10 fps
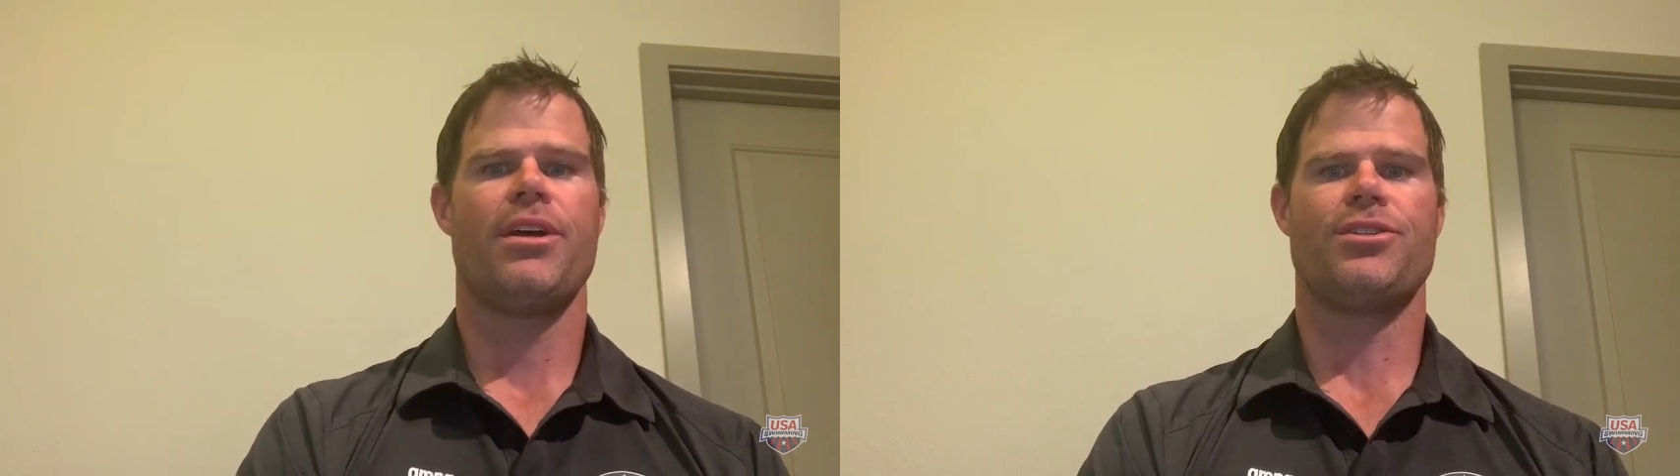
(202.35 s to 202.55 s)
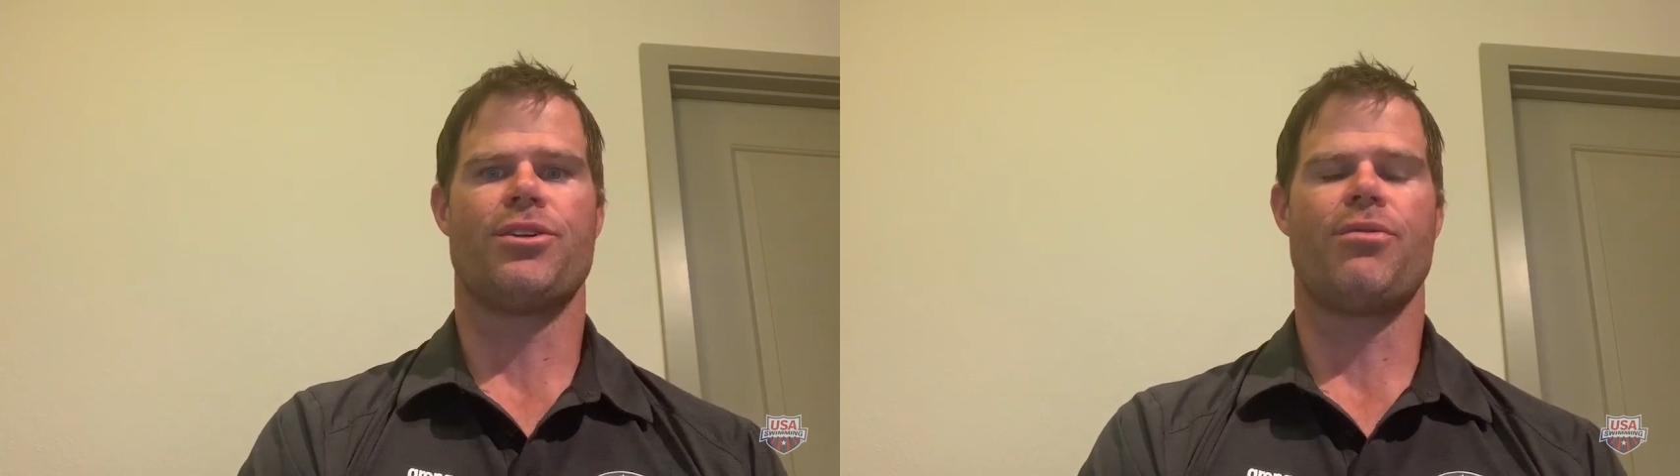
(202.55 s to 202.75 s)

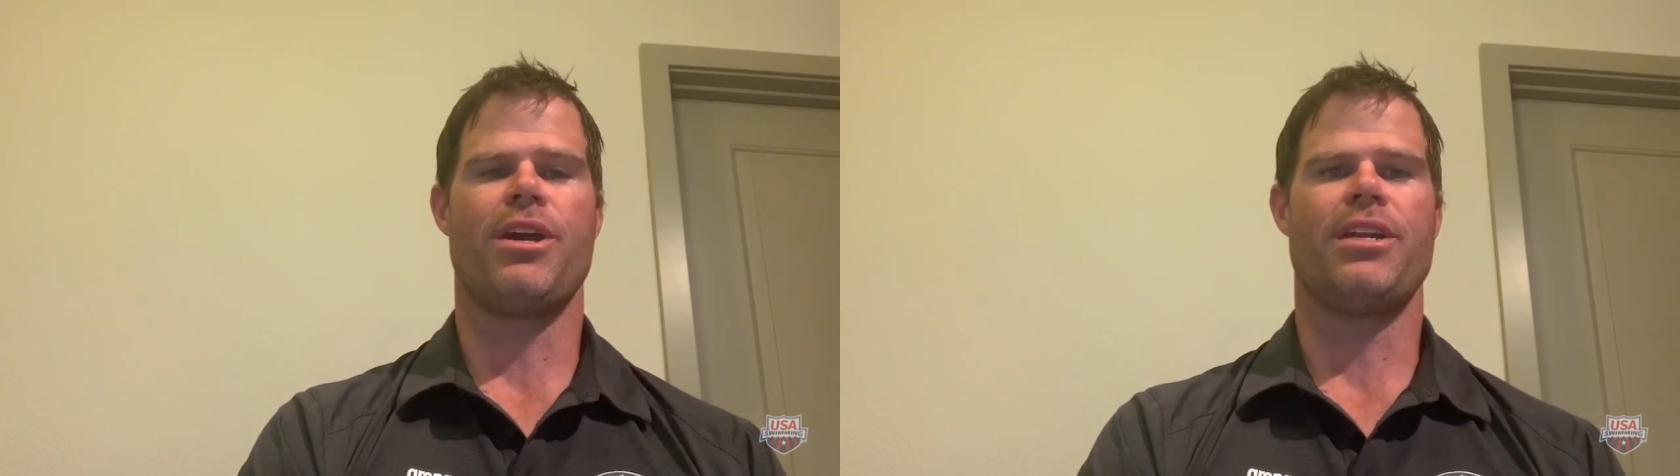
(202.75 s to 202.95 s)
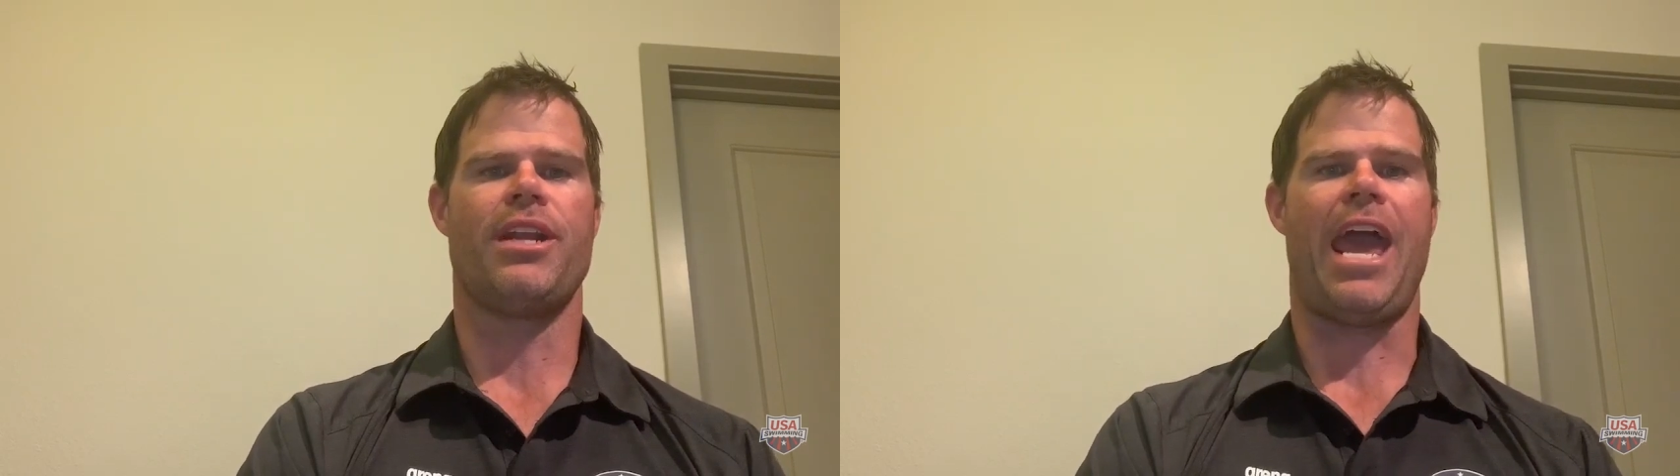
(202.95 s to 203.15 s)
is a
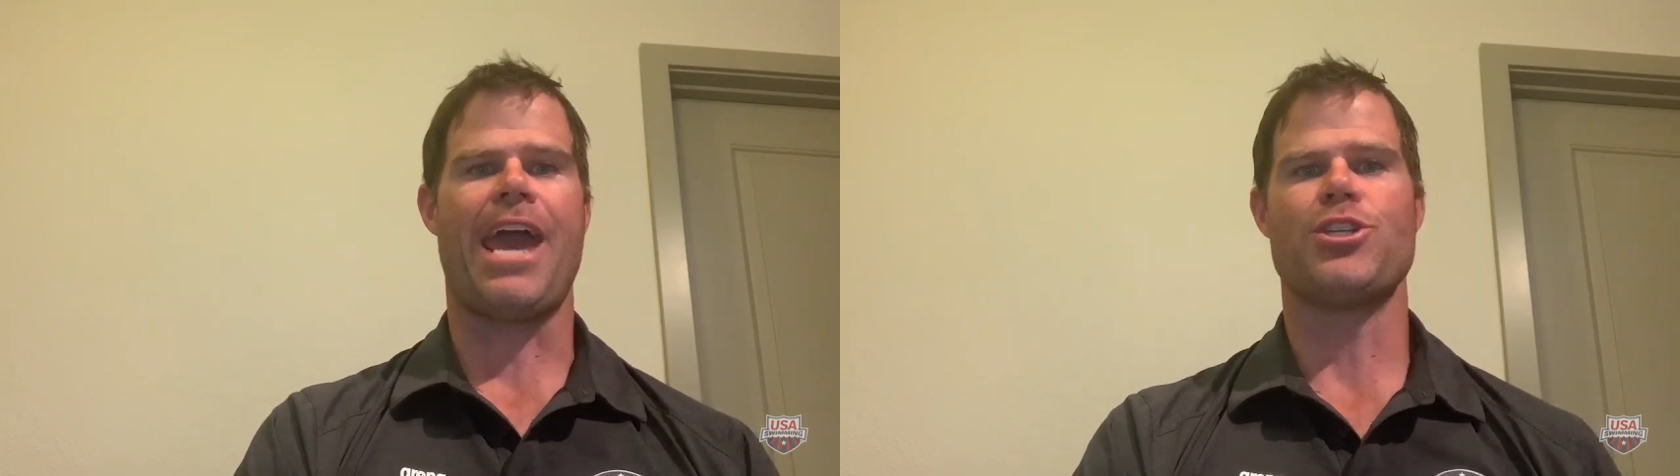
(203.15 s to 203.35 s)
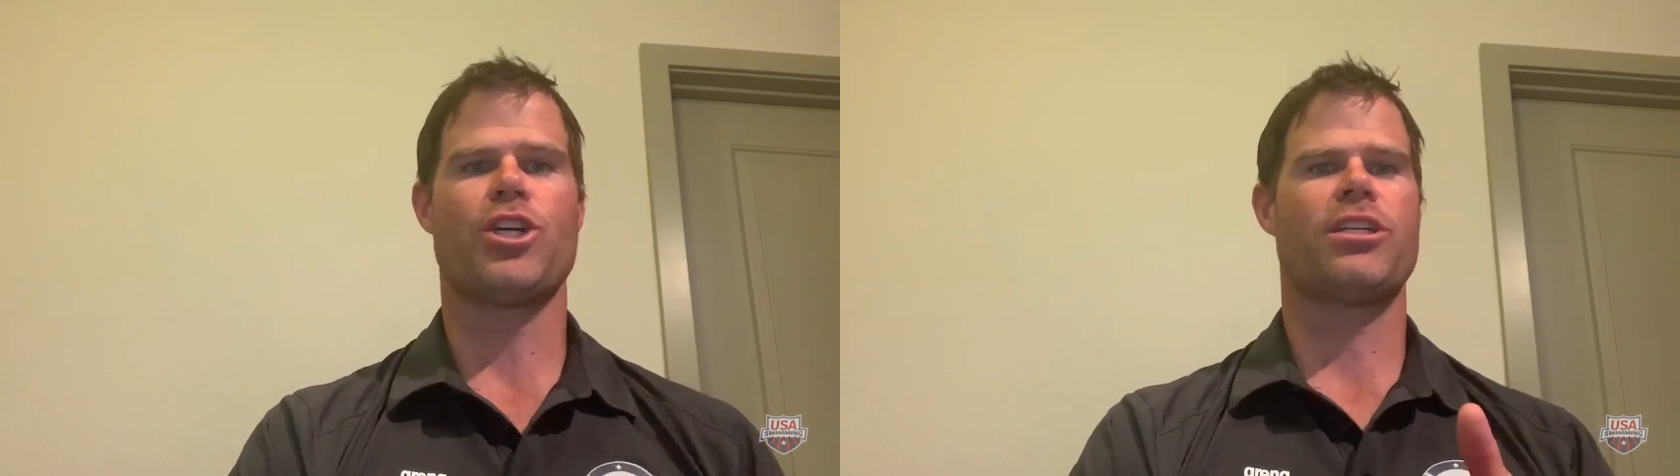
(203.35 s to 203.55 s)
great
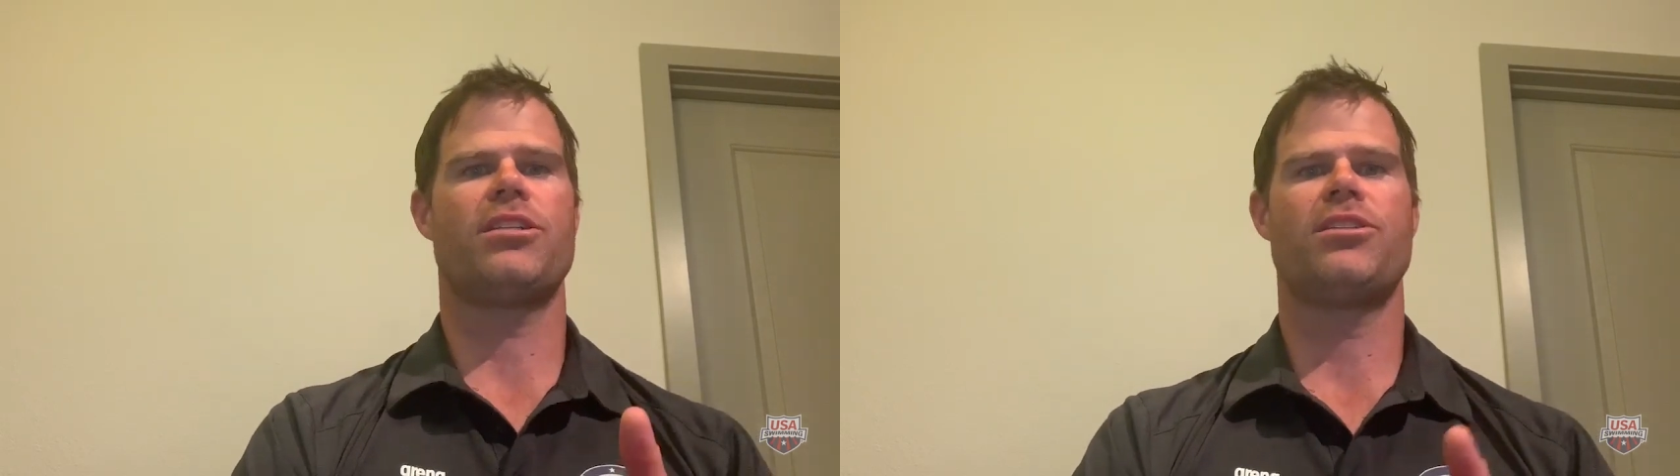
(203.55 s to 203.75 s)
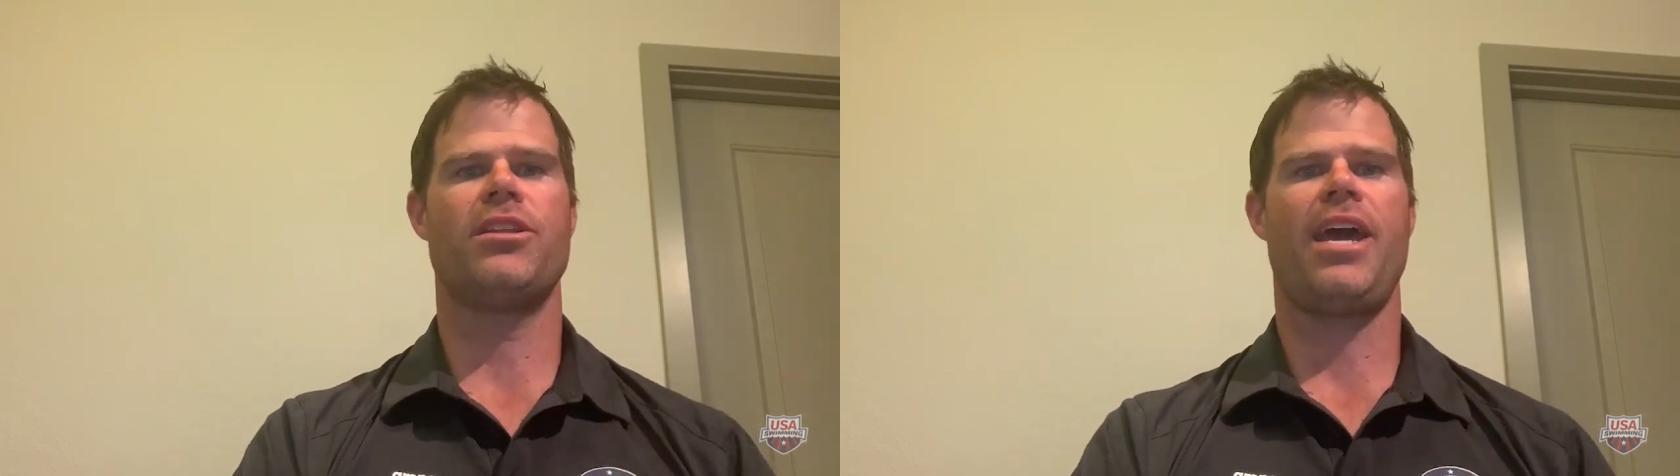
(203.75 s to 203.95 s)

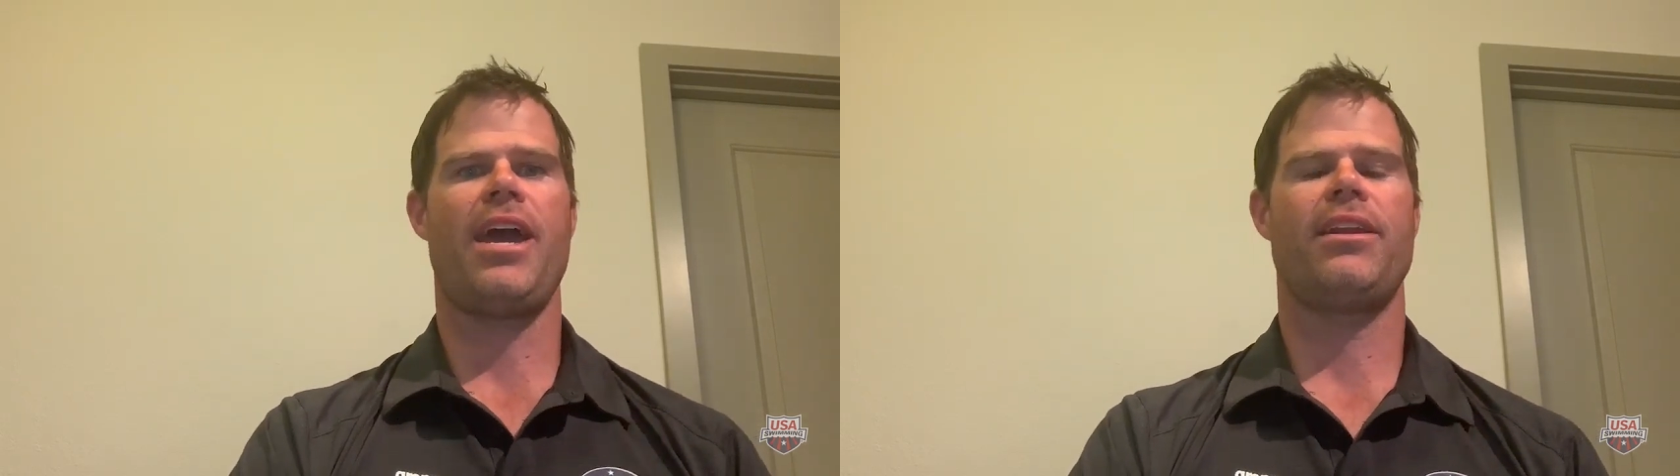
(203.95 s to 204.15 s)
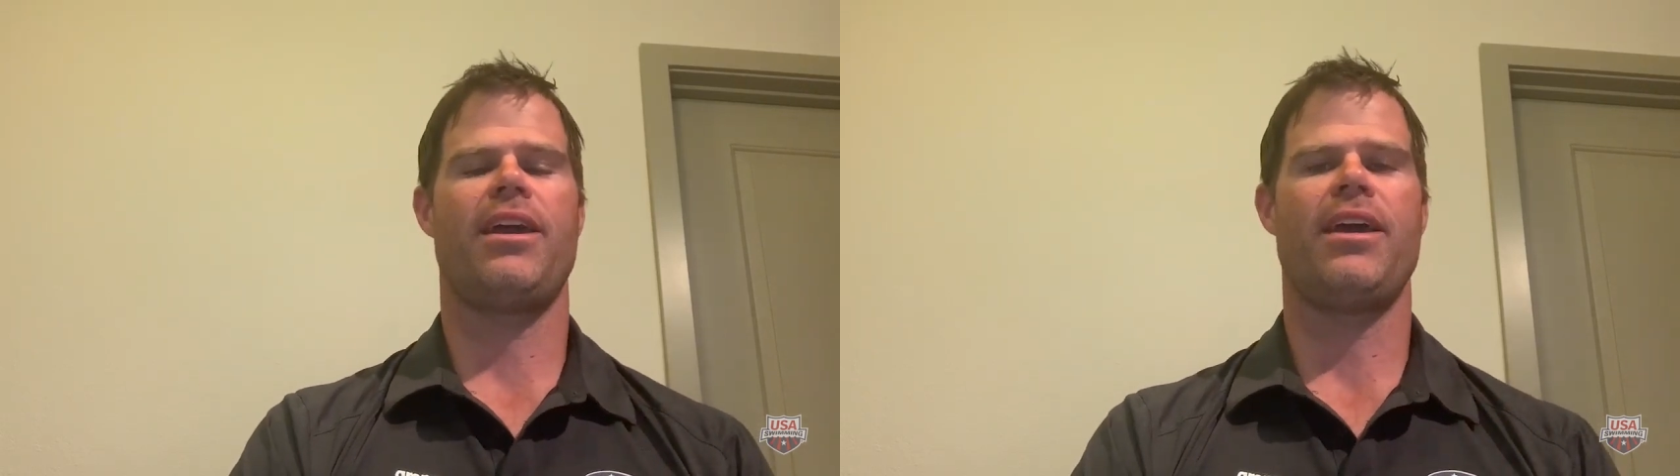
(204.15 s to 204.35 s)
adjunct to that.